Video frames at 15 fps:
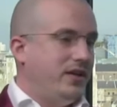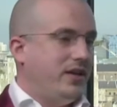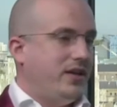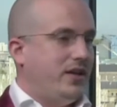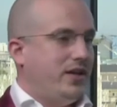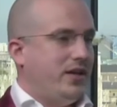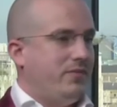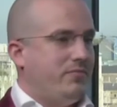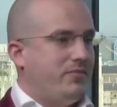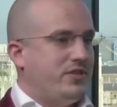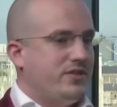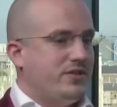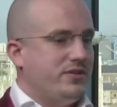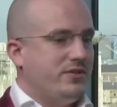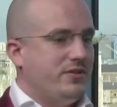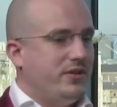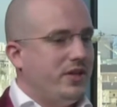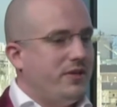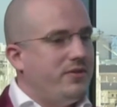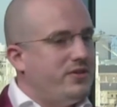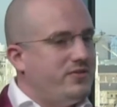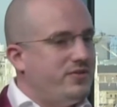to,
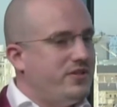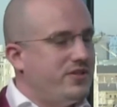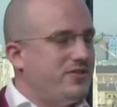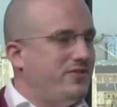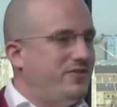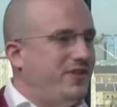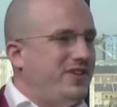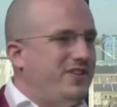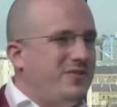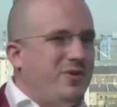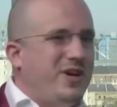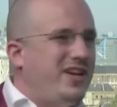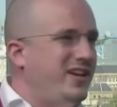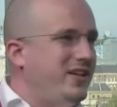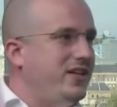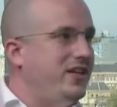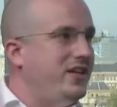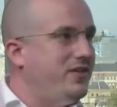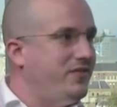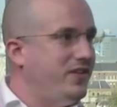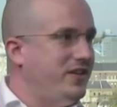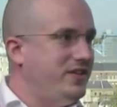in a traditional fund, you wait a
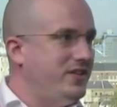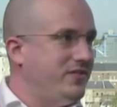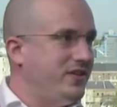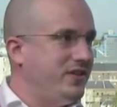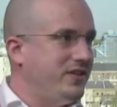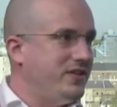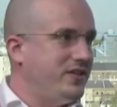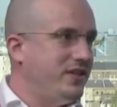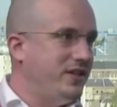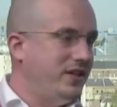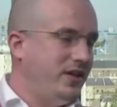year for your dividend.